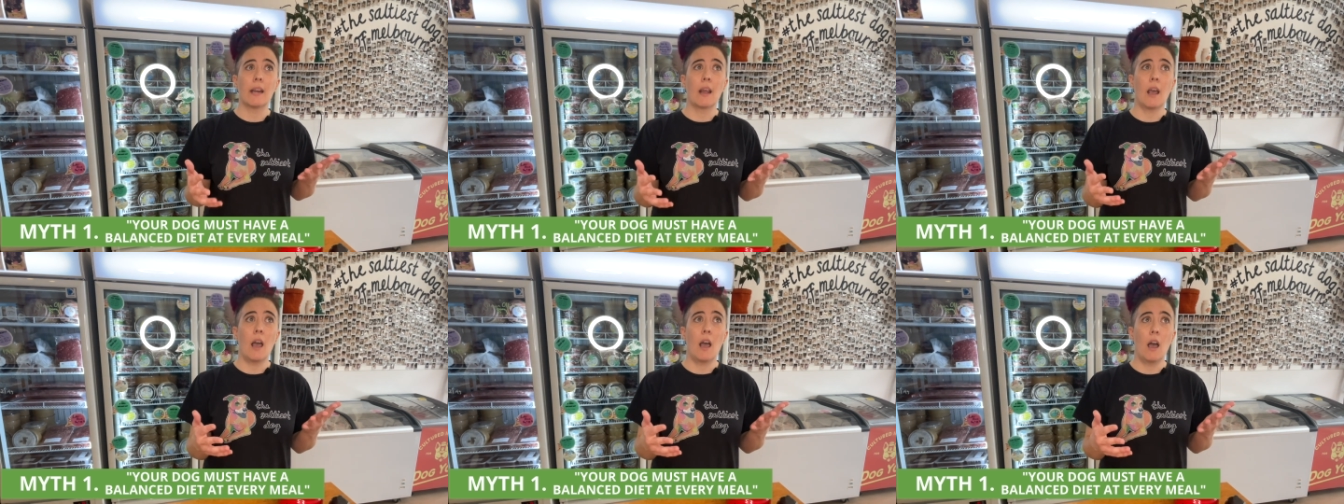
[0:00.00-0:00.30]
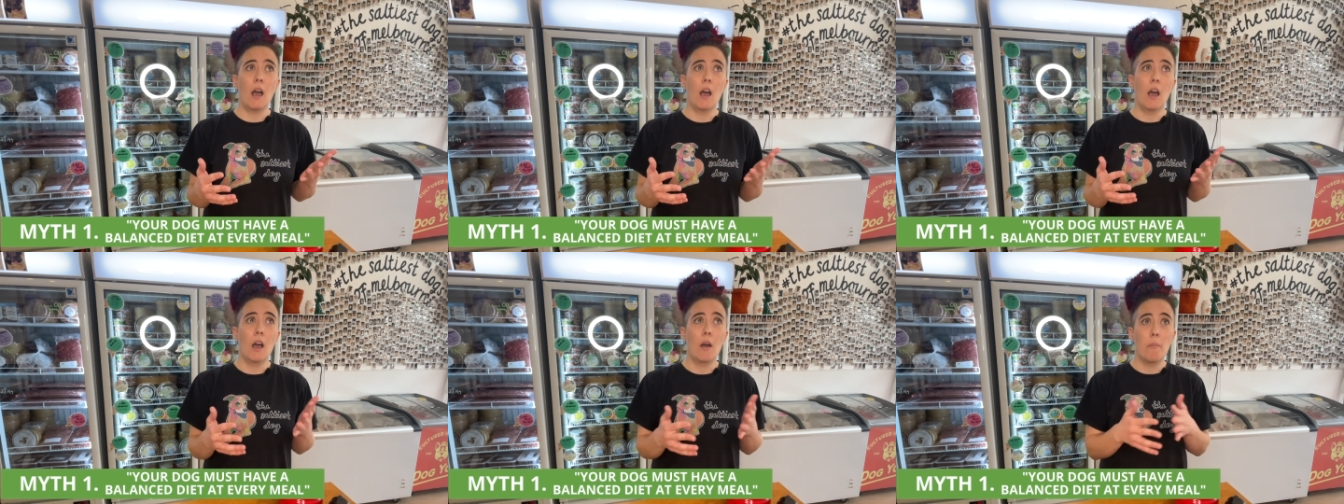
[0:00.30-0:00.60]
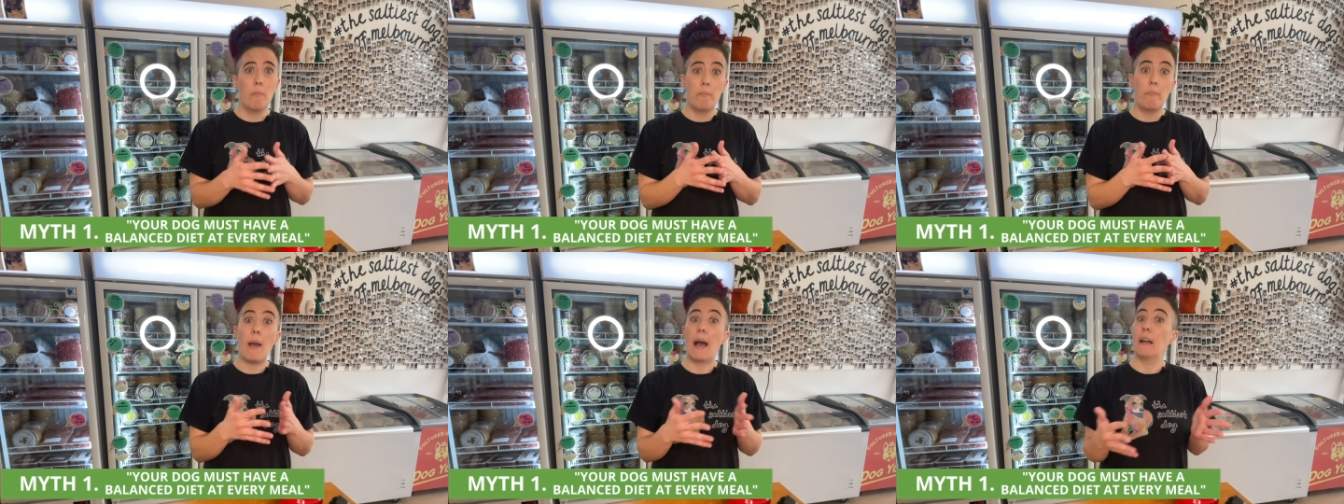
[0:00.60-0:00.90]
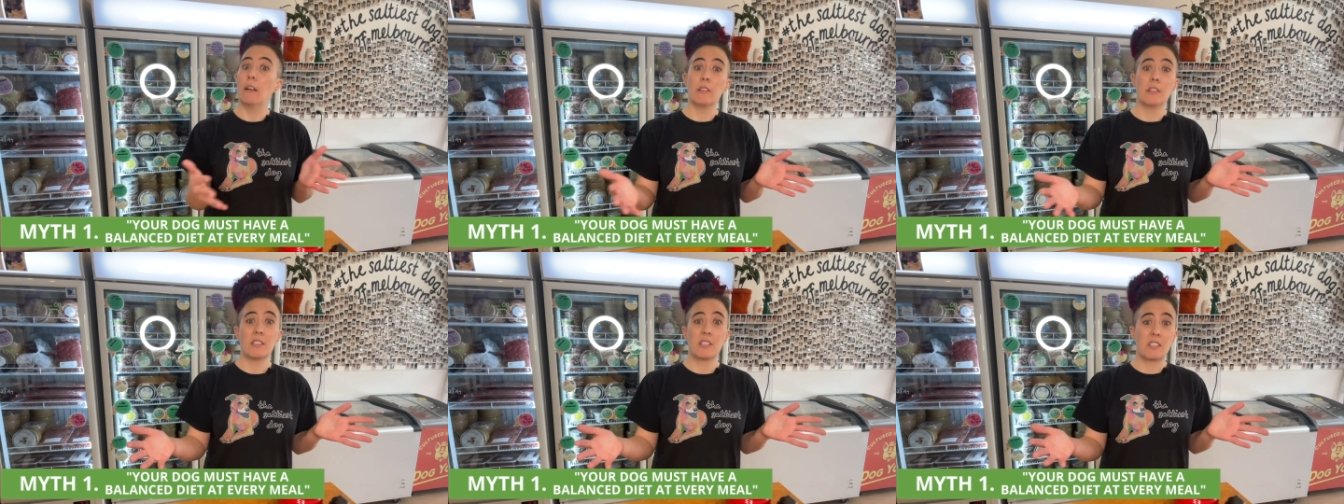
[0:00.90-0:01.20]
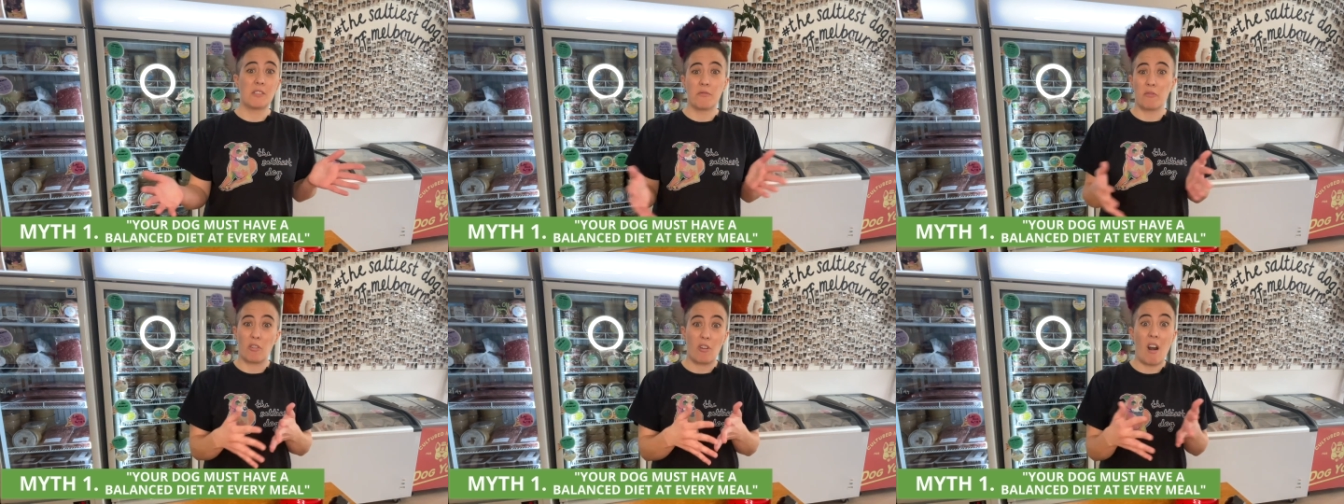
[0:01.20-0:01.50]
a
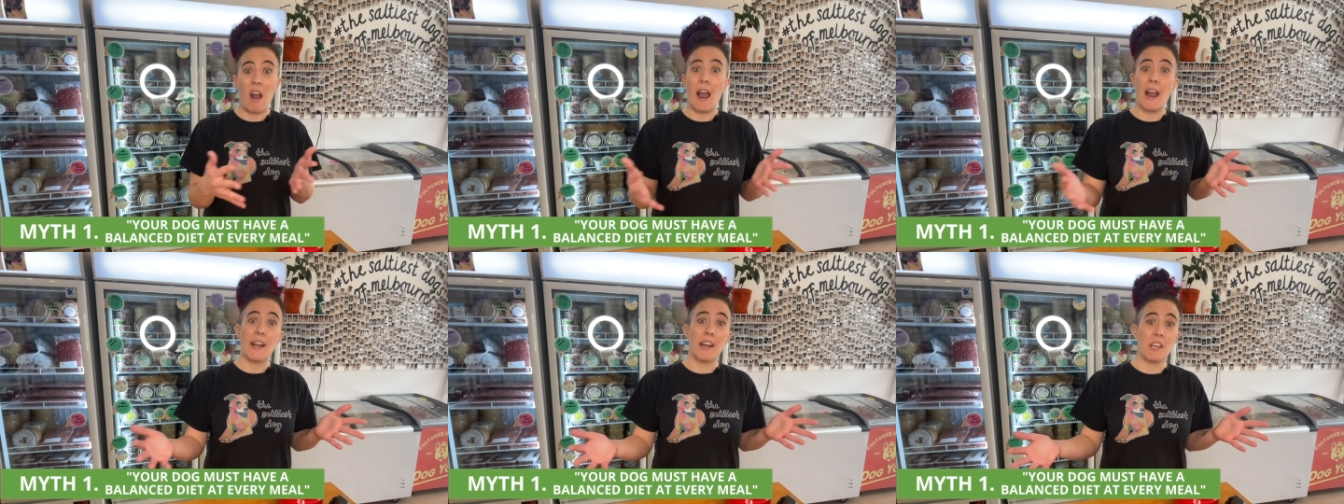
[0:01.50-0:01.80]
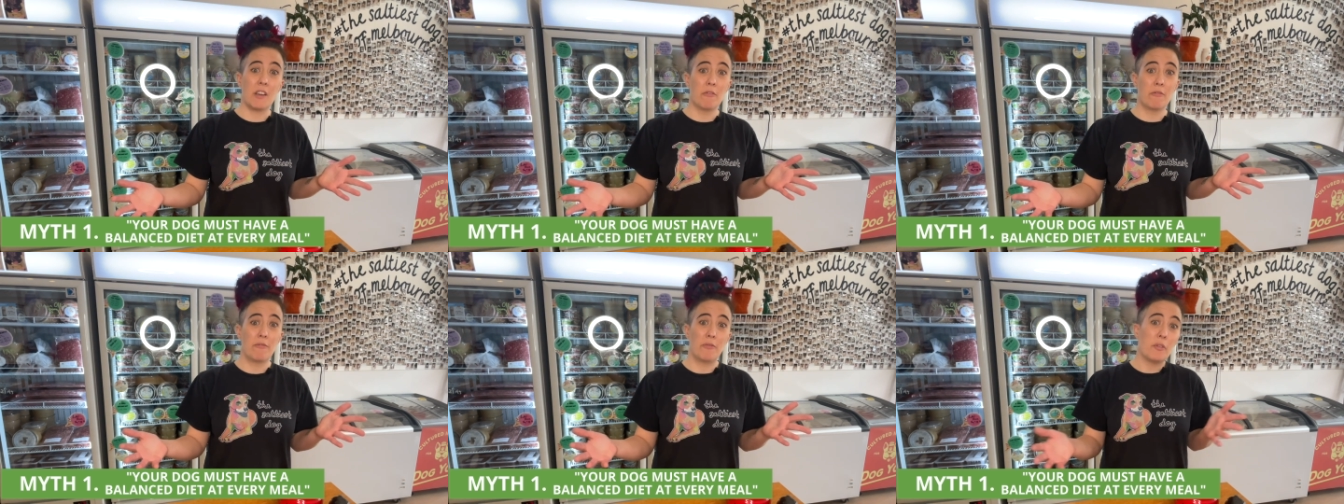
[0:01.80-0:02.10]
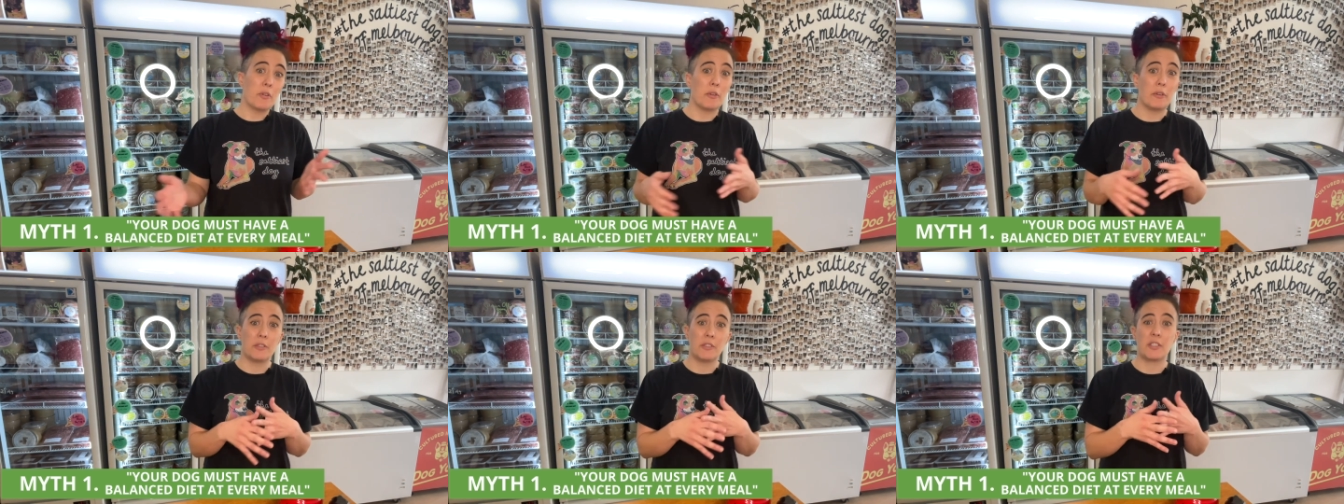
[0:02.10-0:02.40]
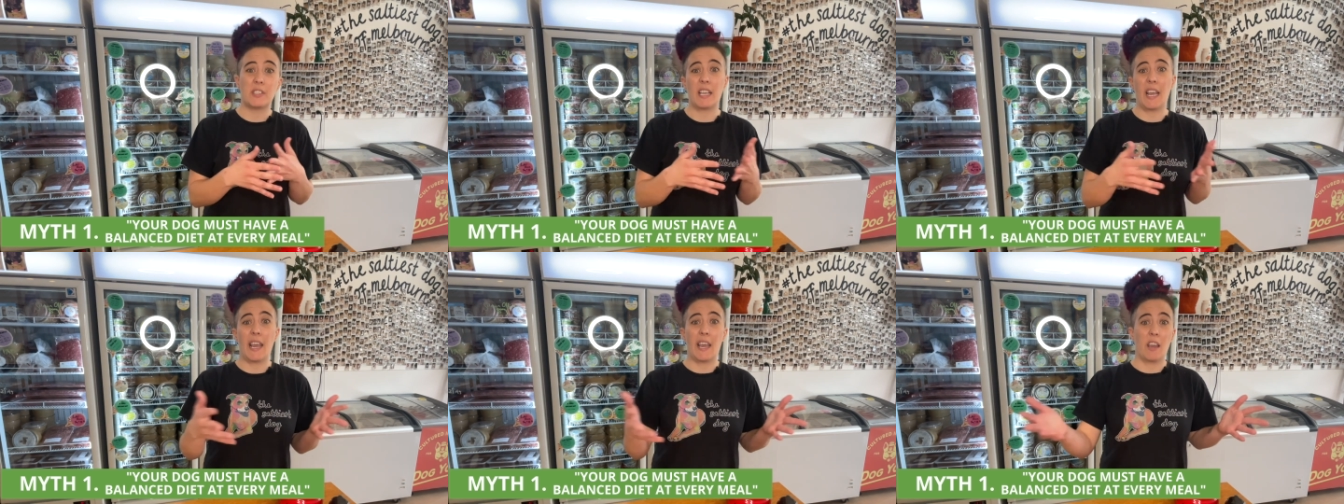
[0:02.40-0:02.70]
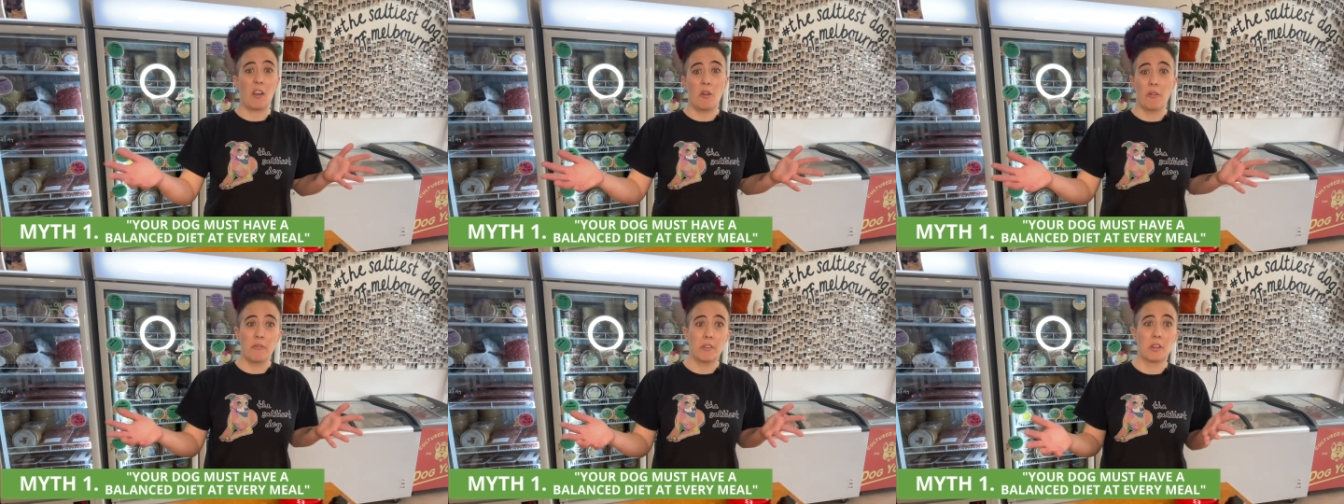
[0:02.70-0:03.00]
balanced variety of foods, say,
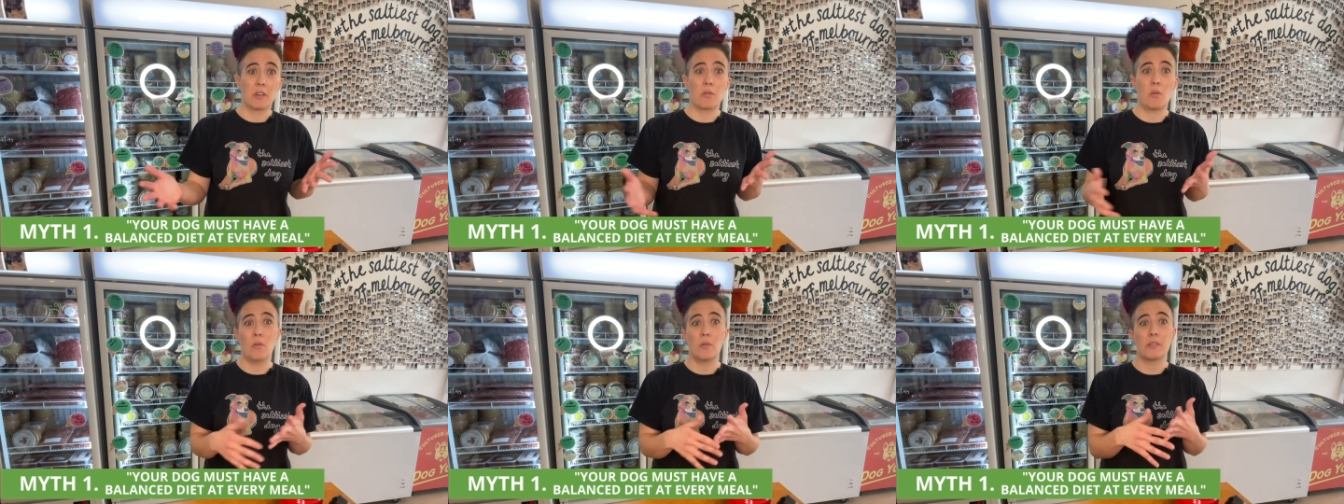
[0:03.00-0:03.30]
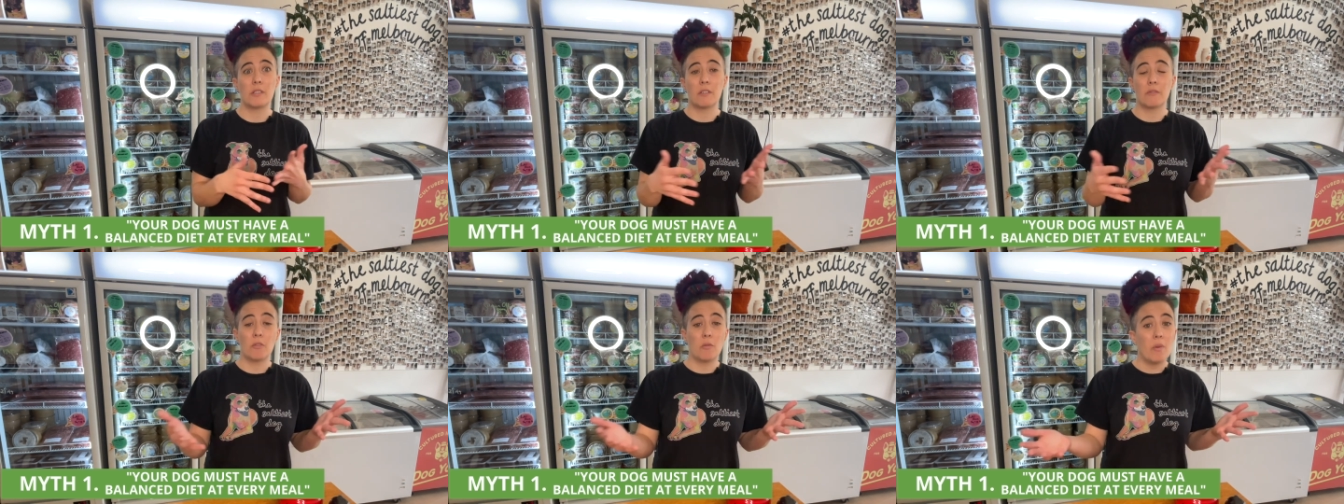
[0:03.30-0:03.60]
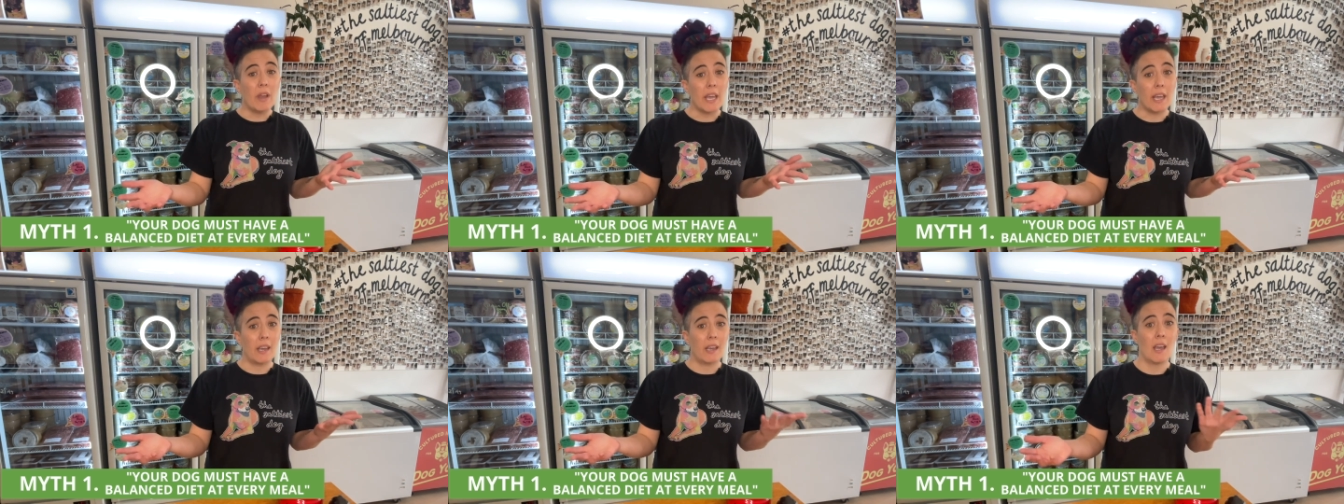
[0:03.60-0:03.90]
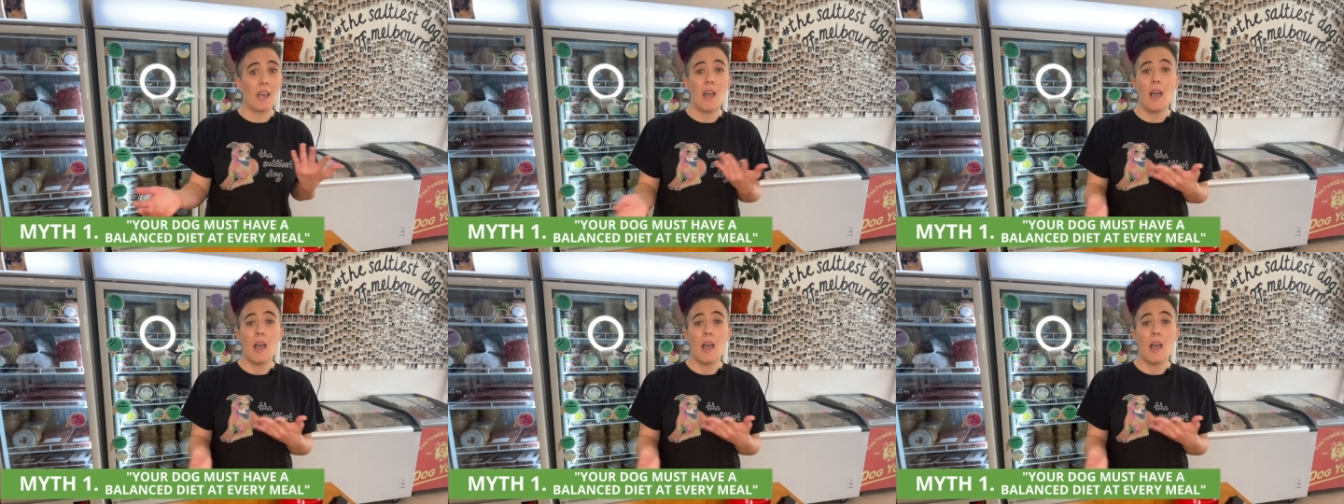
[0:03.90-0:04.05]
over the course of a week.